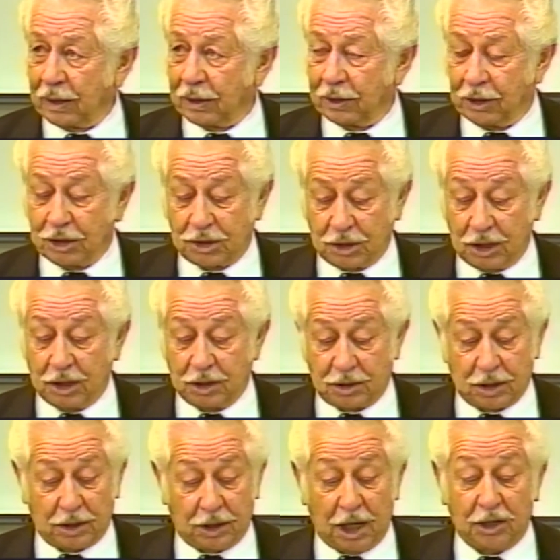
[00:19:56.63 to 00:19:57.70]
This is
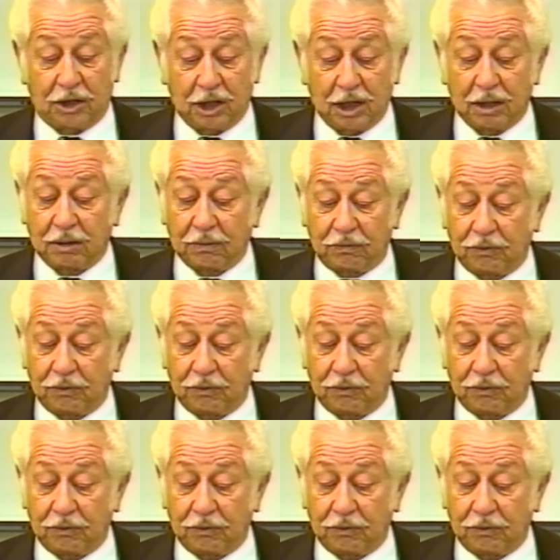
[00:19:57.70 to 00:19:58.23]
a thing of the